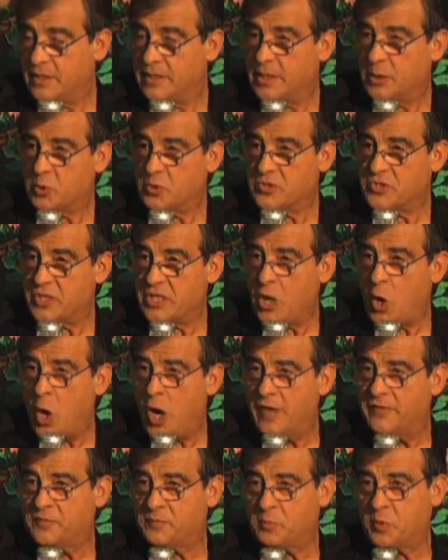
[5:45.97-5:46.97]
there was an
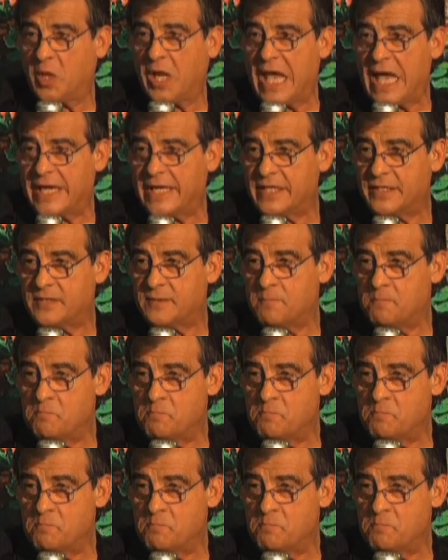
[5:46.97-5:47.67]
off-planet